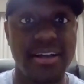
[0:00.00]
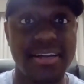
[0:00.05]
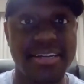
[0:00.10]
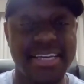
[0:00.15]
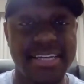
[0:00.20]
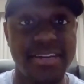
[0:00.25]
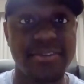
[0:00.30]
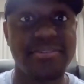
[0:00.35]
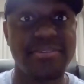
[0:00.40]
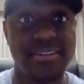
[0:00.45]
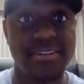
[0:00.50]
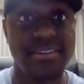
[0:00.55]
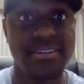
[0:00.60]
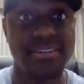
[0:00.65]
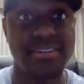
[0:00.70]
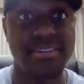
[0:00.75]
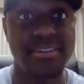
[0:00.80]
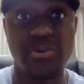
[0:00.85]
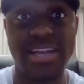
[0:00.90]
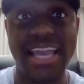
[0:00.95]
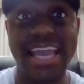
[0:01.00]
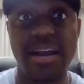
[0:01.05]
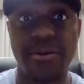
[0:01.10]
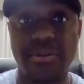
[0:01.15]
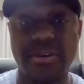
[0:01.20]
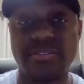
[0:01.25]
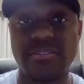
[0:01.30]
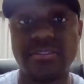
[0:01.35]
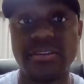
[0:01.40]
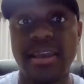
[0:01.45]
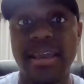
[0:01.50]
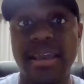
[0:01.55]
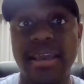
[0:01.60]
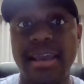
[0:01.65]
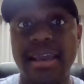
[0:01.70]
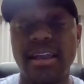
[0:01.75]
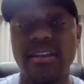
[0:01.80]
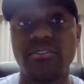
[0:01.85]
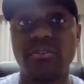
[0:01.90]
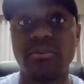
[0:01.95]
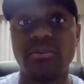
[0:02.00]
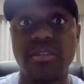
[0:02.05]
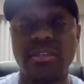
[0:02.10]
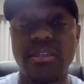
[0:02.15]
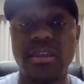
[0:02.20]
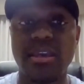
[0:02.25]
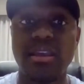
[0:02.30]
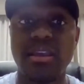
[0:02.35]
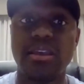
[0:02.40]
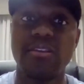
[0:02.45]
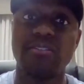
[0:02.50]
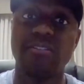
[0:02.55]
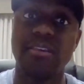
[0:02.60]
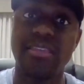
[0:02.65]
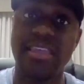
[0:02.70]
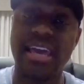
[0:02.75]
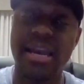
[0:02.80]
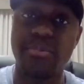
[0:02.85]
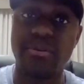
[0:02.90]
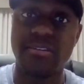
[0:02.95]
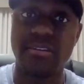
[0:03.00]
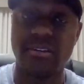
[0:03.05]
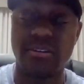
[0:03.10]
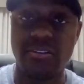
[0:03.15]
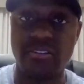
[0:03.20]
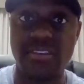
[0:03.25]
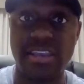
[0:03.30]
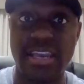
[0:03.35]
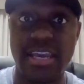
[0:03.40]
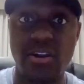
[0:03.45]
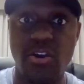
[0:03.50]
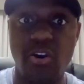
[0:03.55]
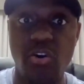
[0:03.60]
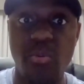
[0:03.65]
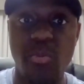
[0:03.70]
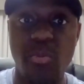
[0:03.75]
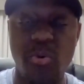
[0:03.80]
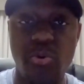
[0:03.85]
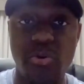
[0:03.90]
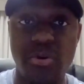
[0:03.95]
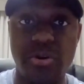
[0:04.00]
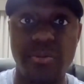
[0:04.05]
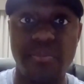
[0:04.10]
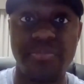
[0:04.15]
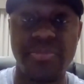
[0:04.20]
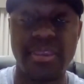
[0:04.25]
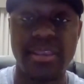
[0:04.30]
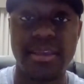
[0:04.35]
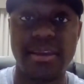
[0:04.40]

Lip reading: areas, rural counties. And so the thing is, that particular stay-at-home order,